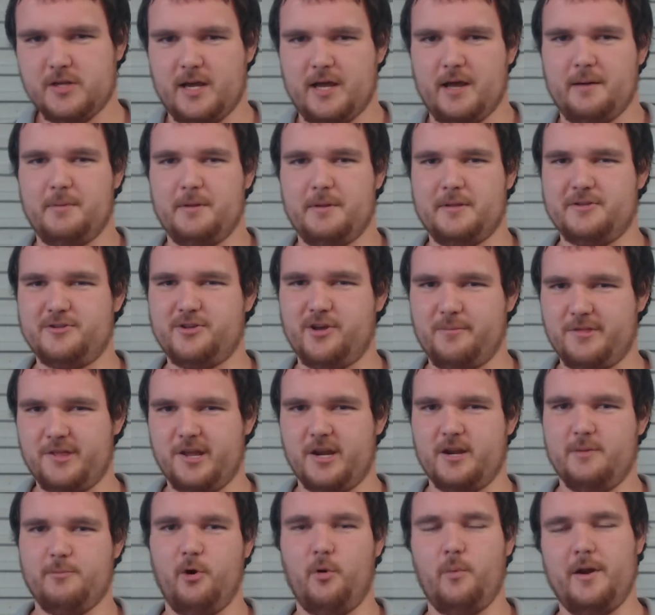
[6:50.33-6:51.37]
By the time
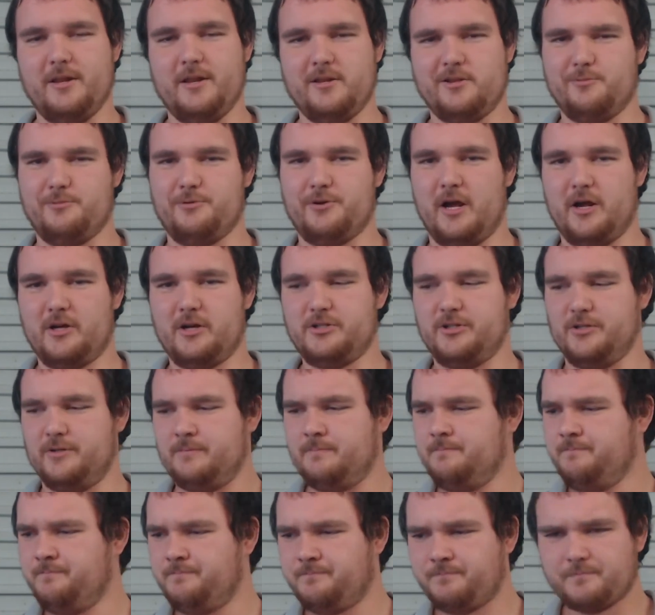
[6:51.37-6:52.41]
Thunderbolt went into
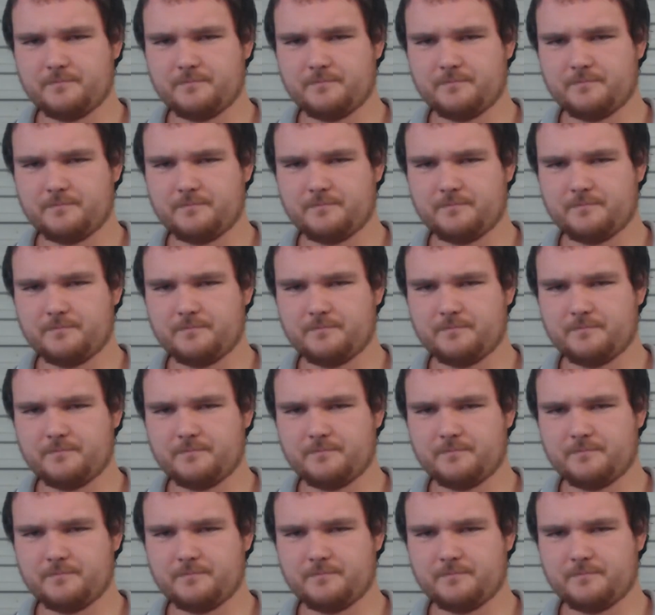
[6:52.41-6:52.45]
production,